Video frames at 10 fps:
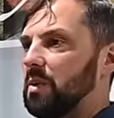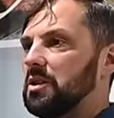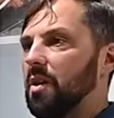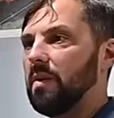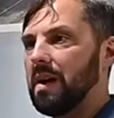
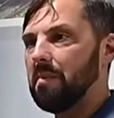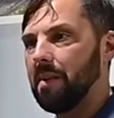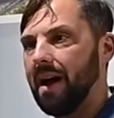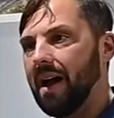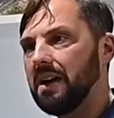what's going on
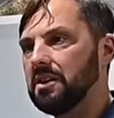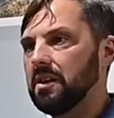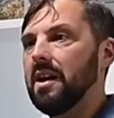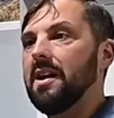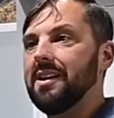behind
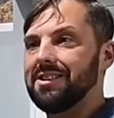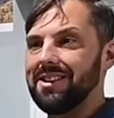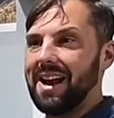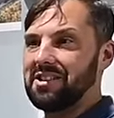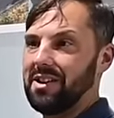you. So
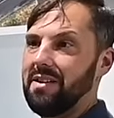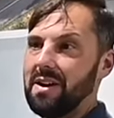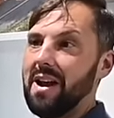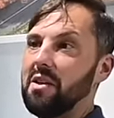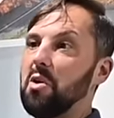you can actually leave
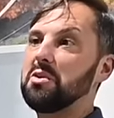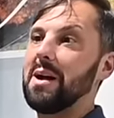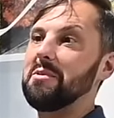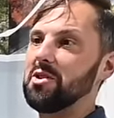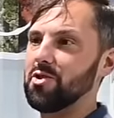it on the whole
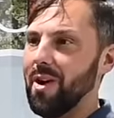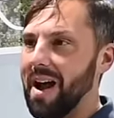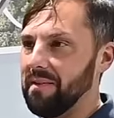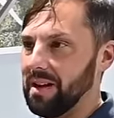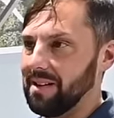time you're
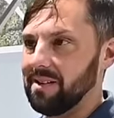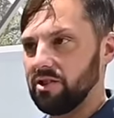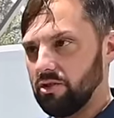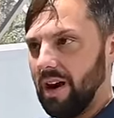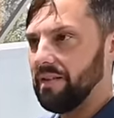driving.
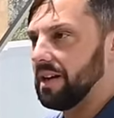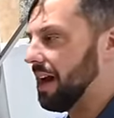It's a driving